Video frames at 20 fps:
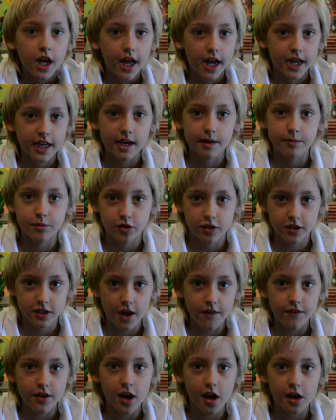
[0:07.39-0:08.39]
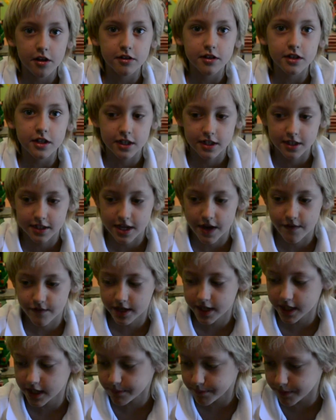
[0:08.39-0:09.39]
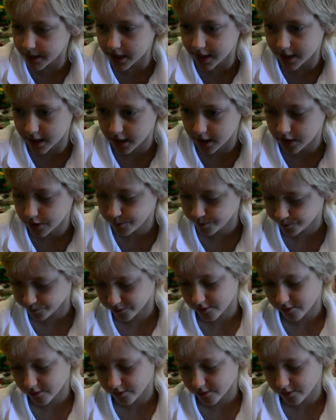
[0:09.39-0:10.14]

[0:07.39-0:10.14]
It comes with 717 pieces.